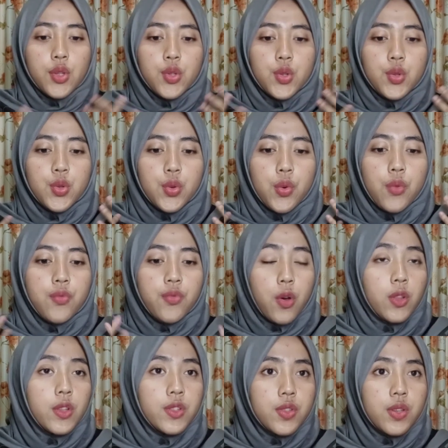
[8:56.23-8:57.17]
to
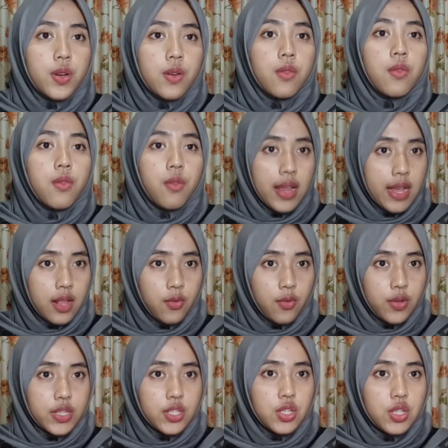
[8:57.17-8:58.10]
volunteer
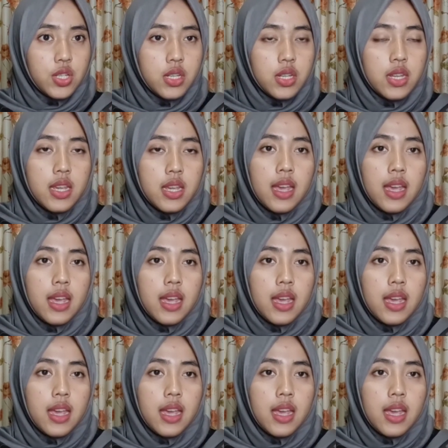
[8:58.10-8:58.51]
language.